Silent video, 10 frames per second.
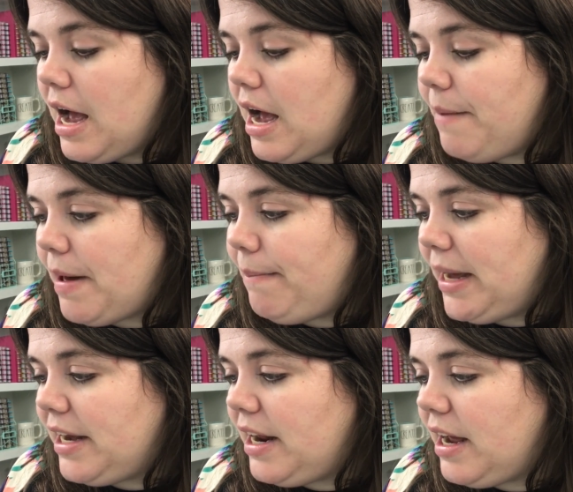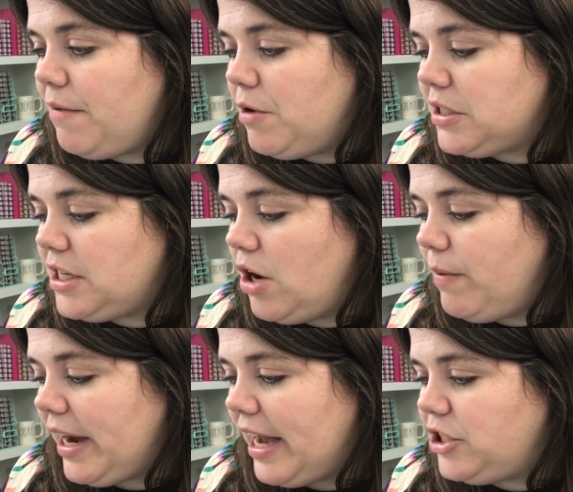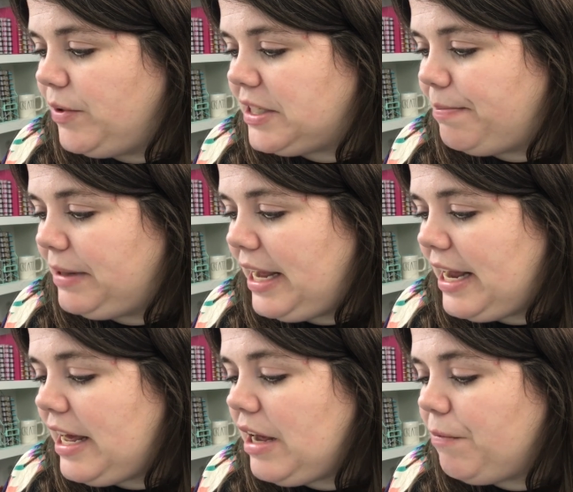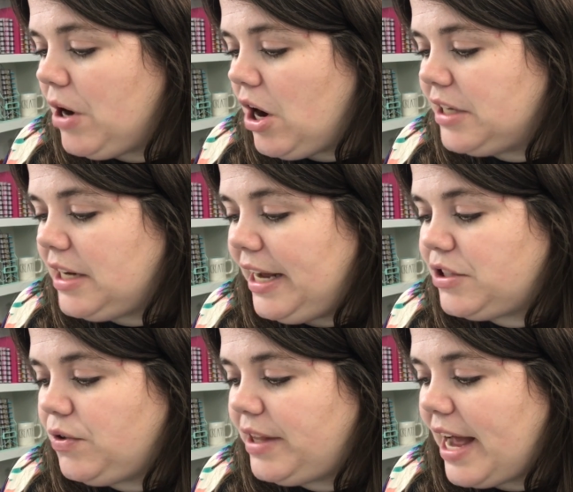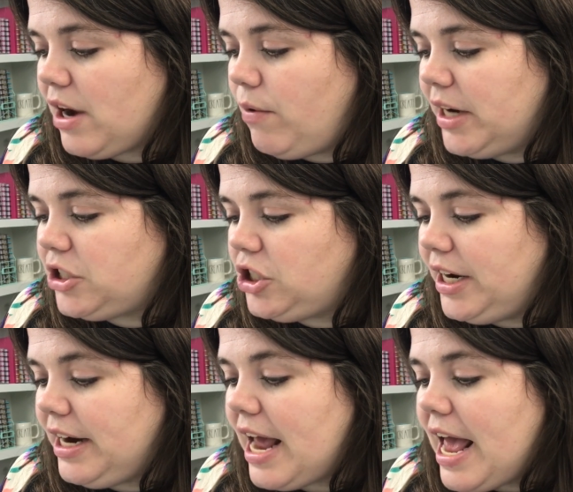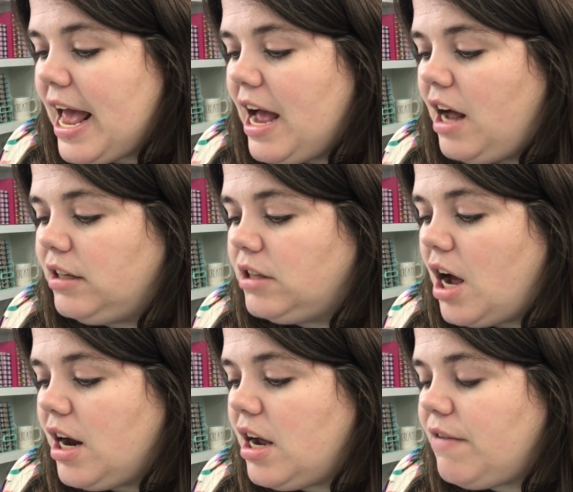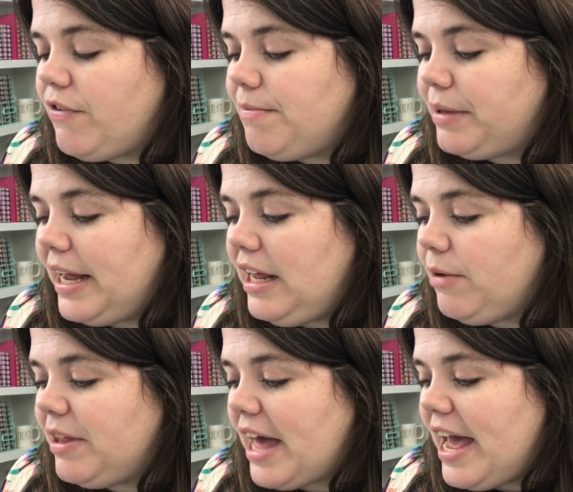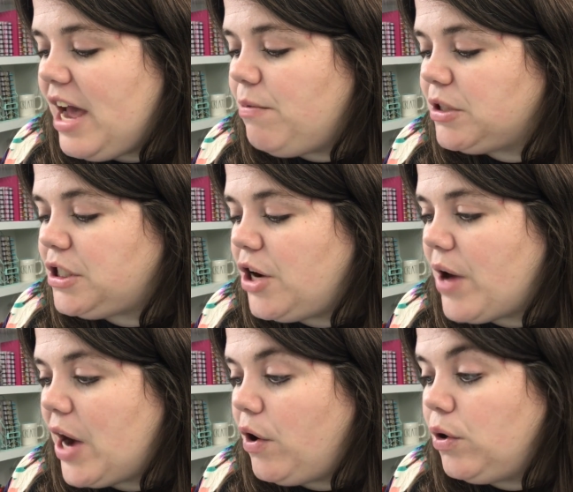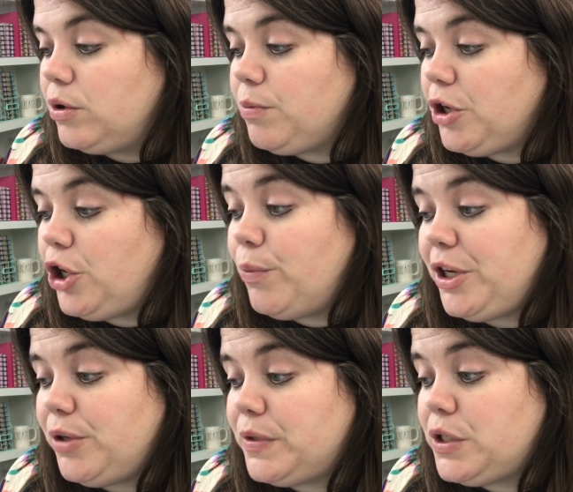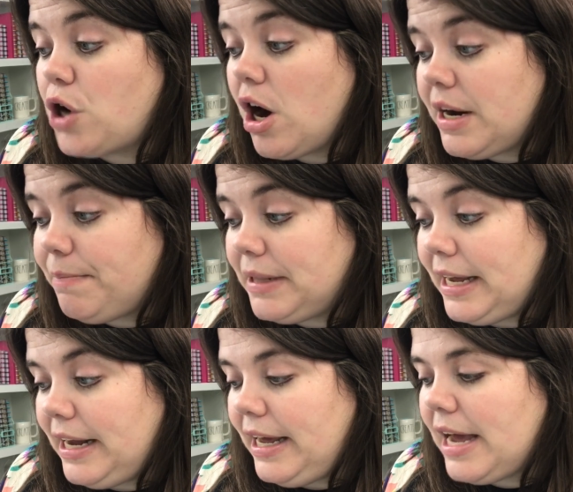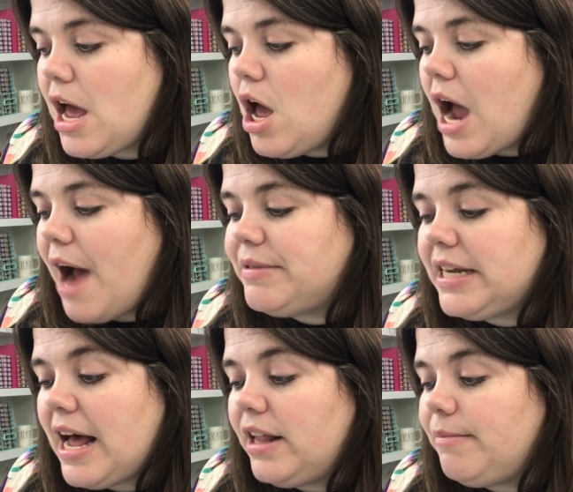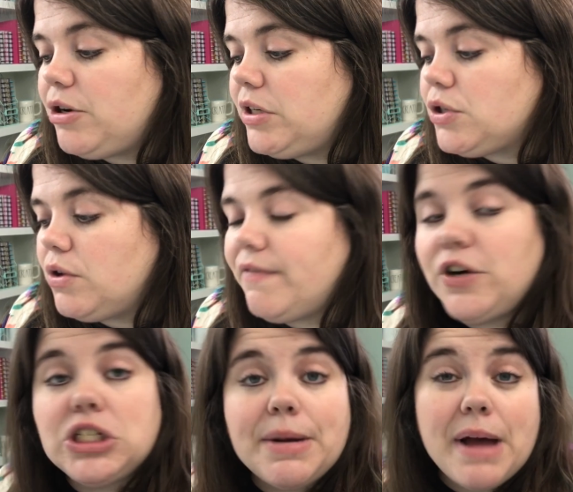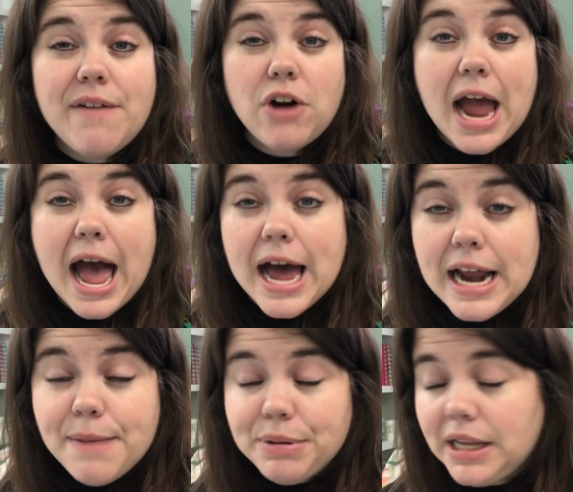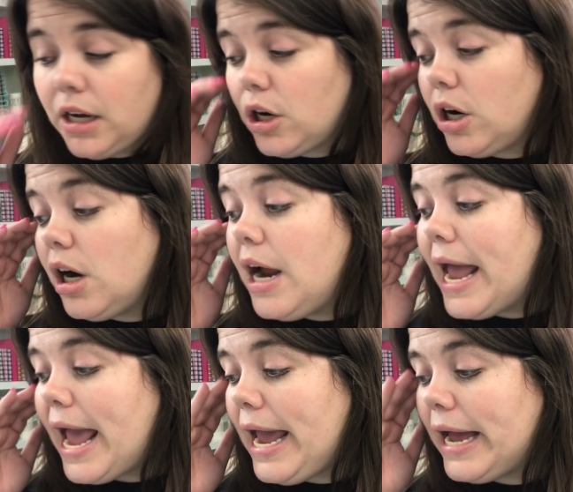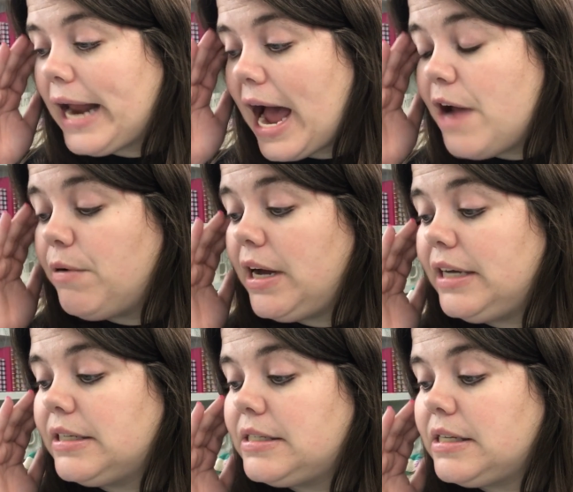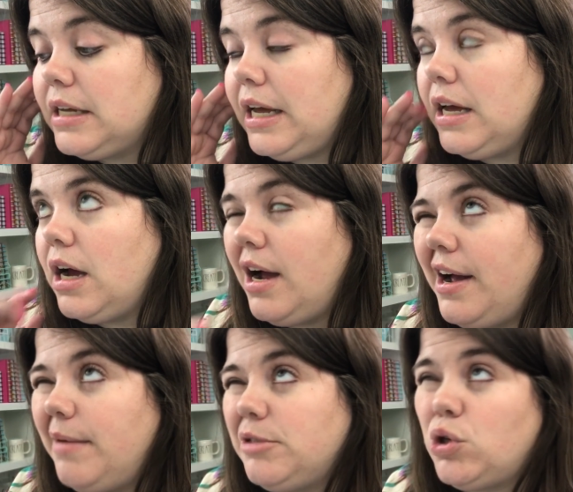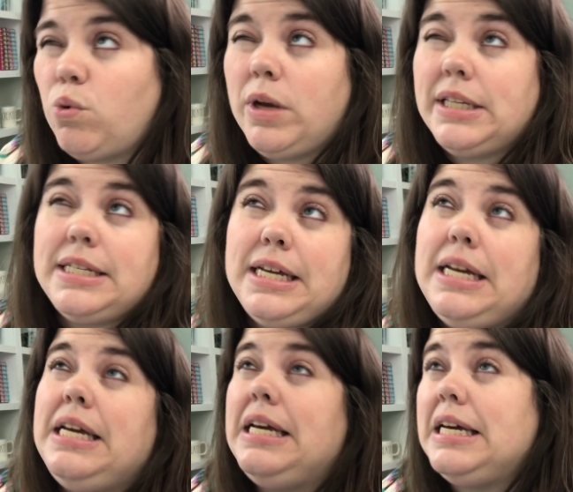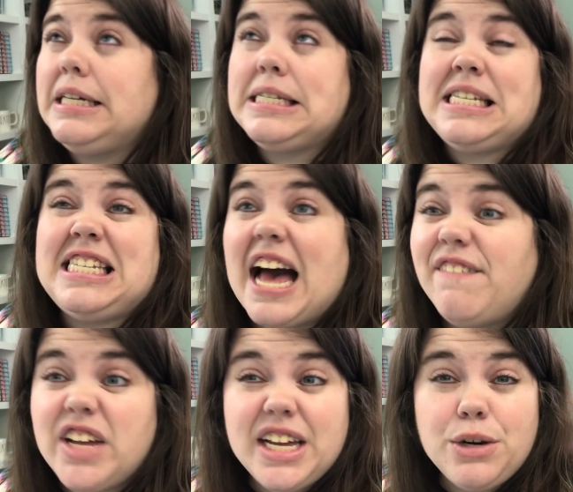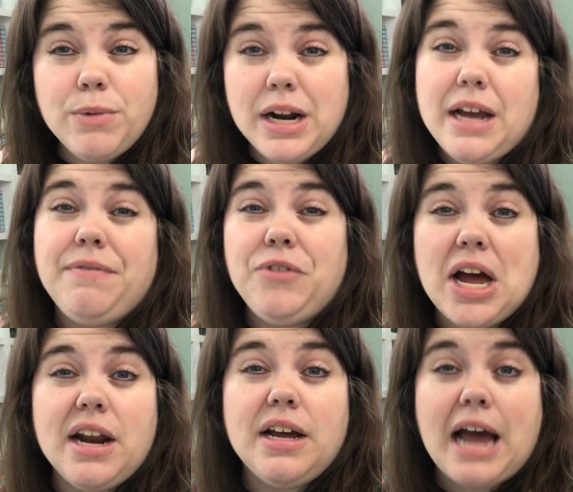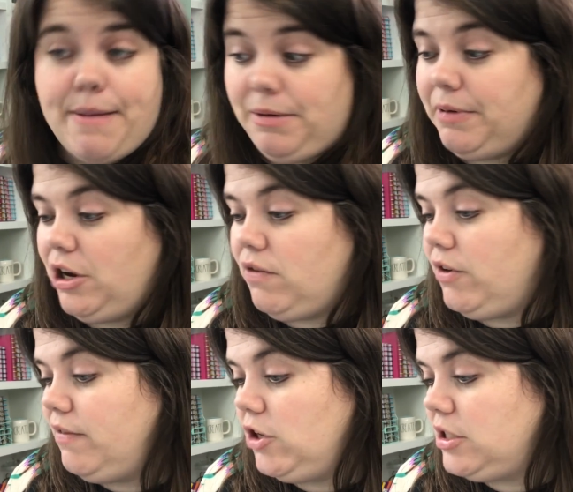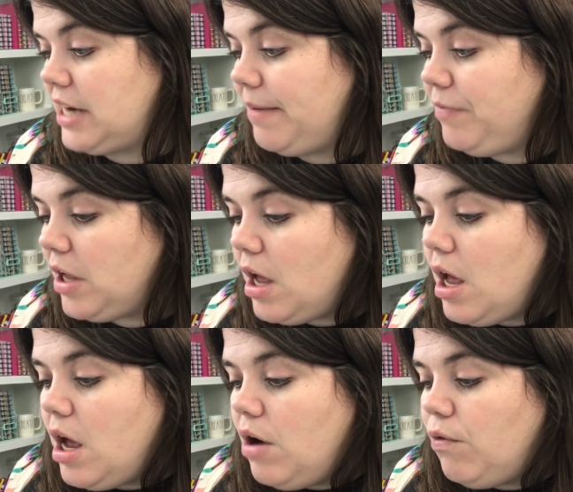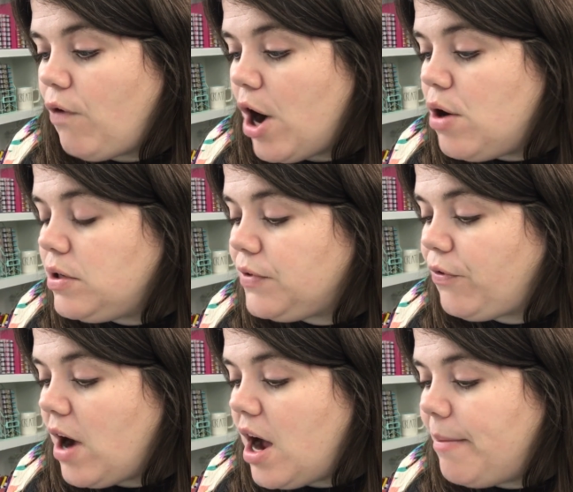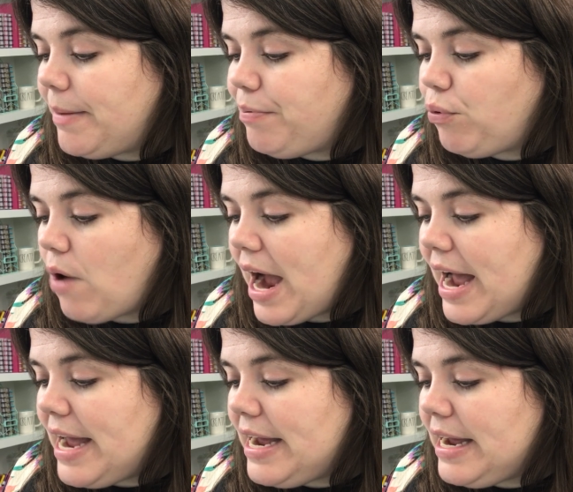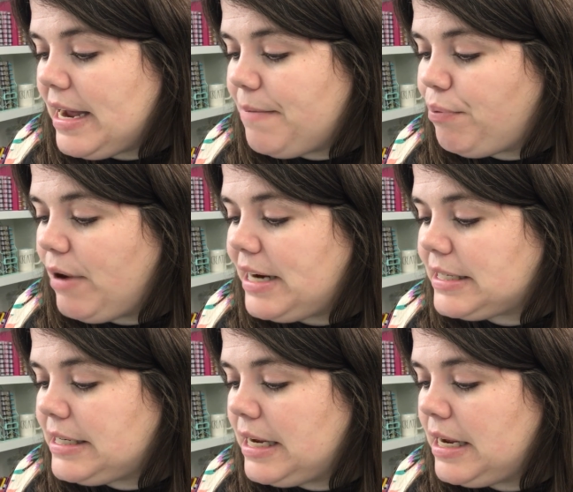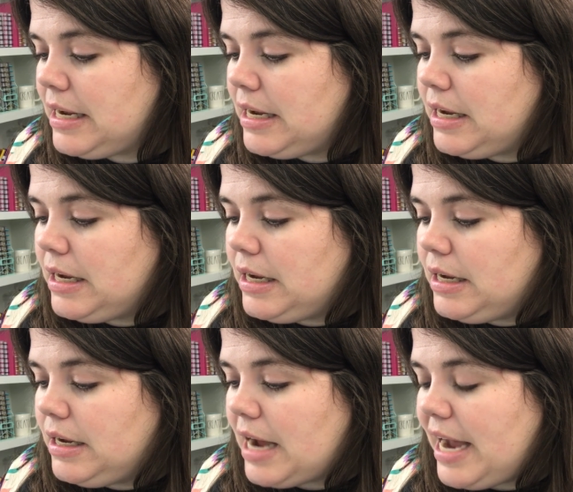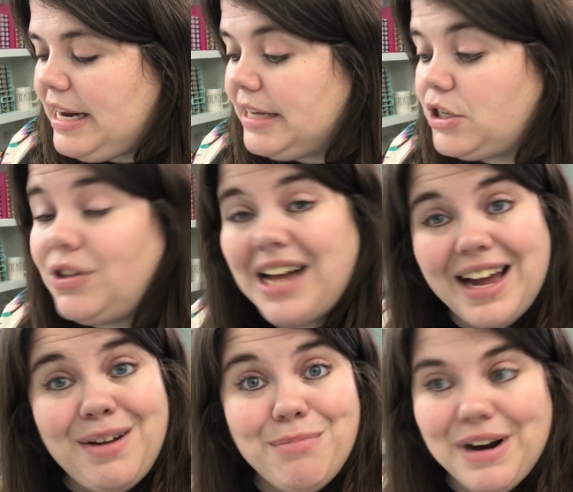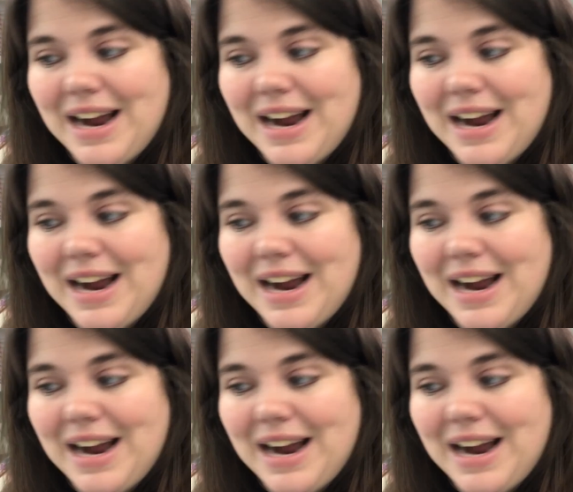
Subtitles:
Amanda wants to know what got you into planning. We already answered that question. Alana from Planning with A wants to know, how old were you when you started planning? I was in elementary school the first time I ever had a planner, and I was 27 when I got a Happy Planner for the first time. Rose from Print Ideas Online.